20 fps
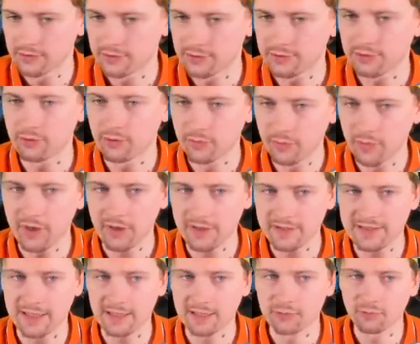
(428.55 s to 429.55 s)
So the Merc
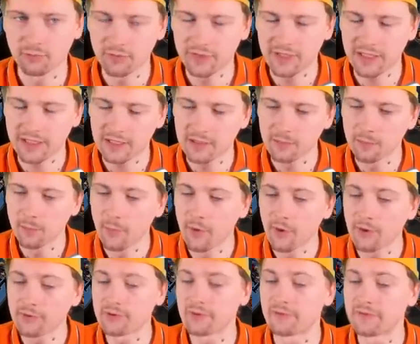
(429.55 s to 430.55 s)
stacks will be taking
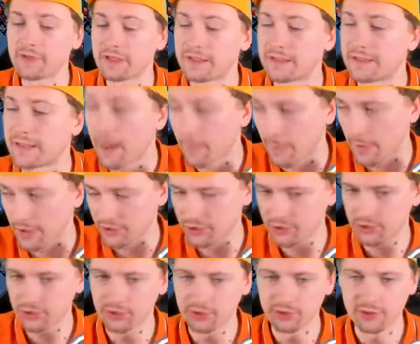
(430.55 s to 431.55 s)
most of the
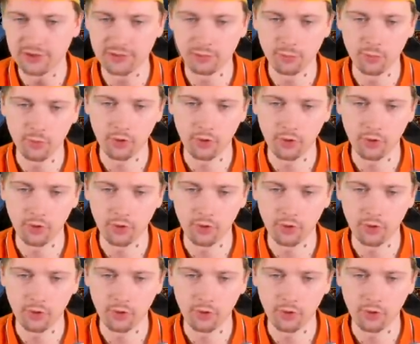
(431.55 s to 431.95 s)
damage in this